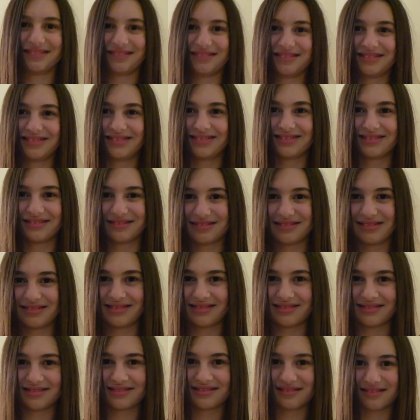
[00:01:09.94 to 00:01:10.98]
Your Once Upon a
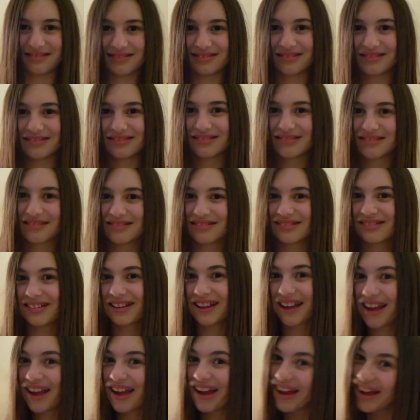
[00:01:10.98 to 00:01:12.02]
Time convention shirt?
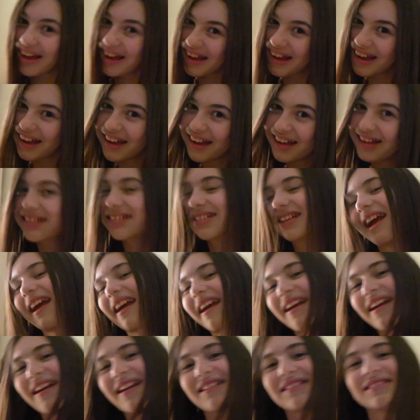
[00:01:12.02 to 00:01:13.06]
Yeah.
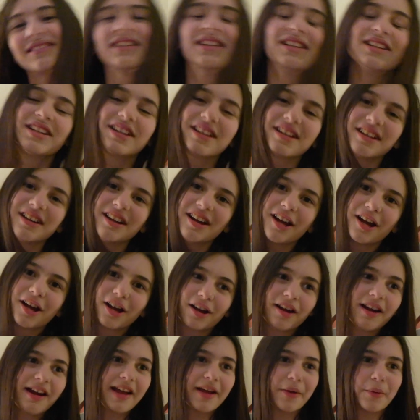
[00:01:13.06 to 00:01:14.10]

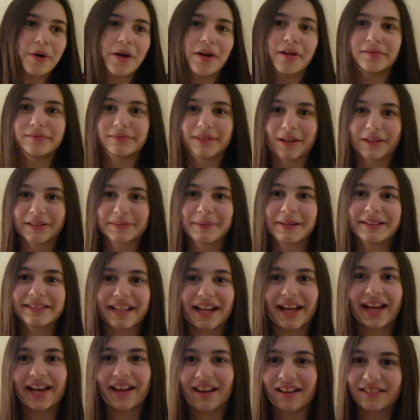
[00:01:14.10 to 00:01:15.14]
Alright, well, that was my
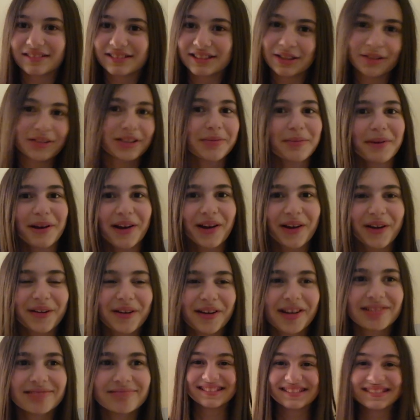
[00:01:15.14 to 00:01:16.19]
day. I'll see you all tomorrow,
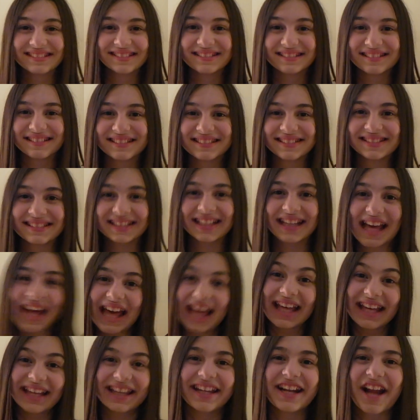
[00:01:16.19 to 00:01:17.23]
and
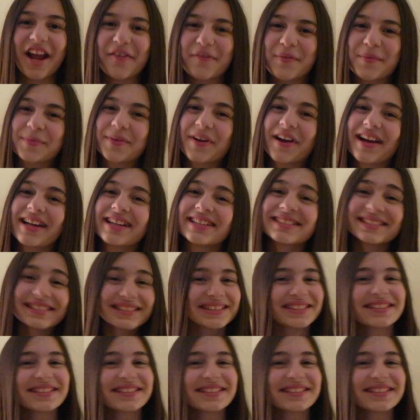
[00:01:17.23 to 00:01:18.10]
good night from Grace.